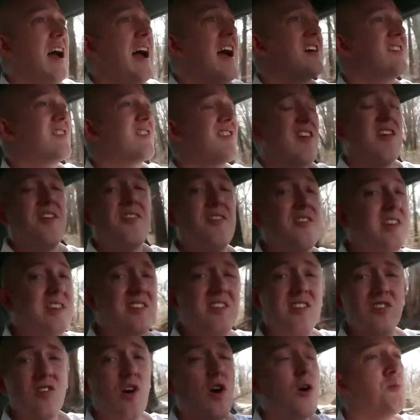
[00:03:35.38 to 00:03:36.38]
as
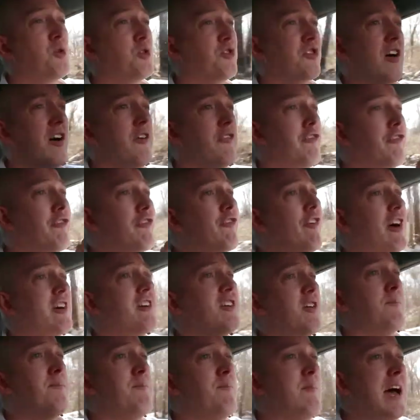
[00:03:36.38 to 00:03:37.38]
this is almost a
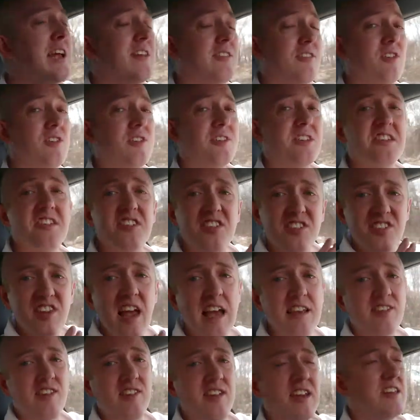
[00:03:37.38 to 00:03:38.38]
fundamental
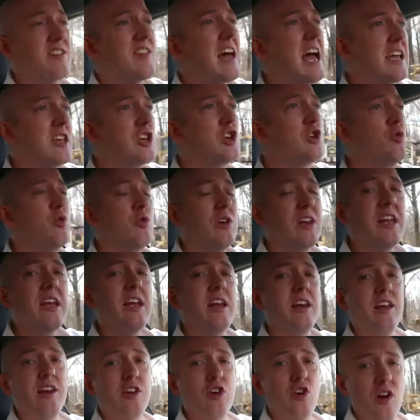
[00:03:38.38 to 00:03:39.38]
necessity that you
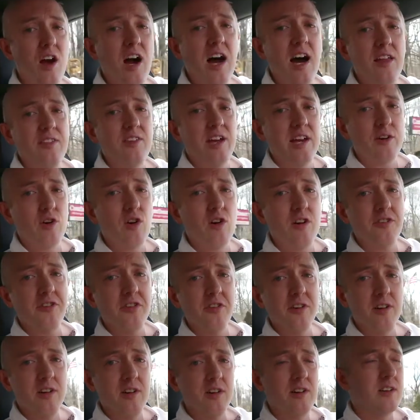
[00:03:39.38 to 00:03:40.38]
need in your online
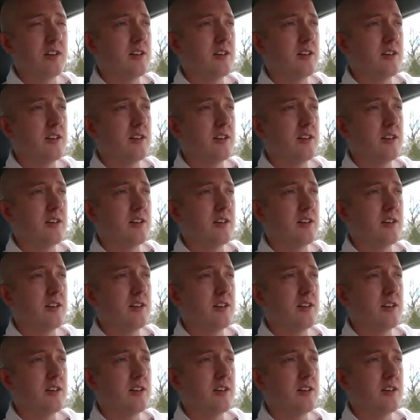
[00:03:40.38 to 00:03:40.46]
arsenal.